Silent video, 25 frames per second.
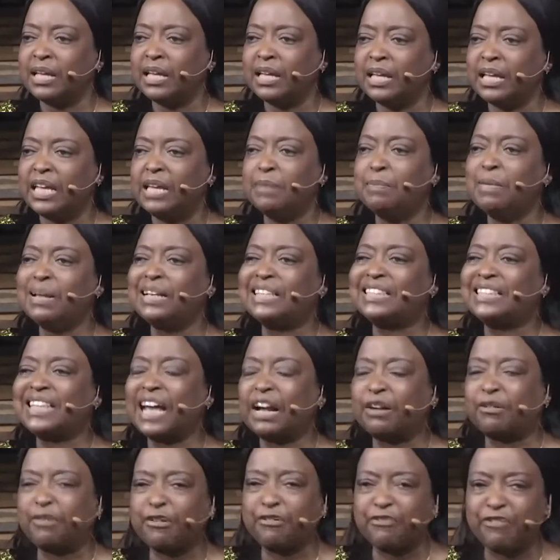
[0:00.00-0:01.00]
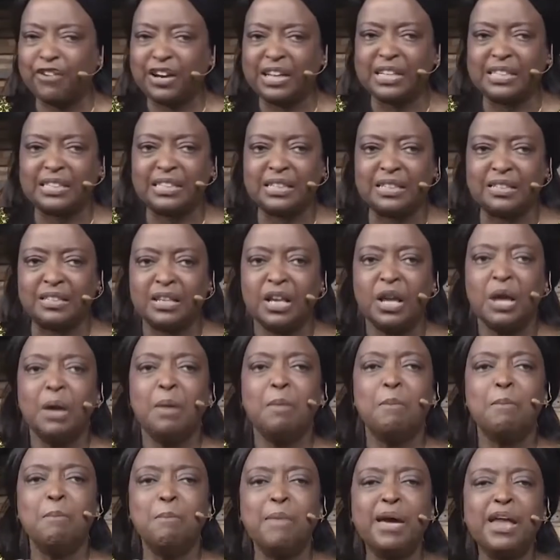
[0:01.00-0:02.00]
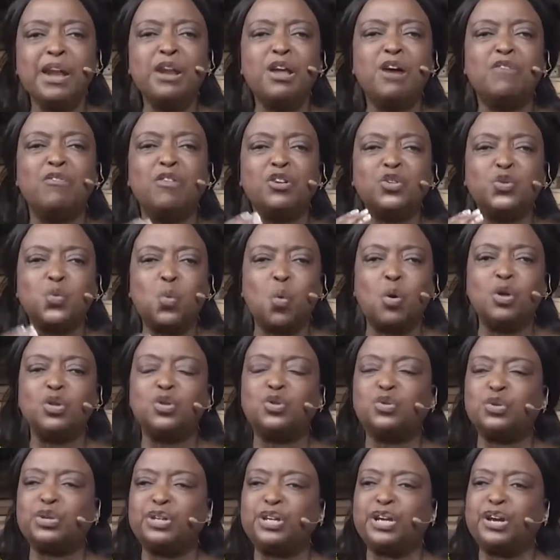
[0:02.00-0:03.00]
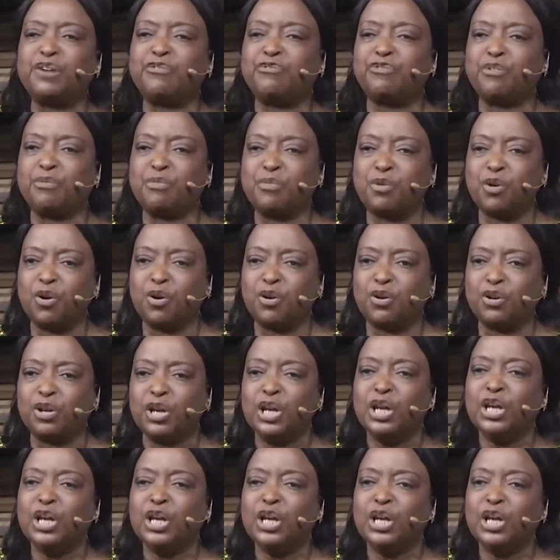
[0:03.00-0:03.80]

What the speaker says: He made sacrifices. Many of us want to hear from God.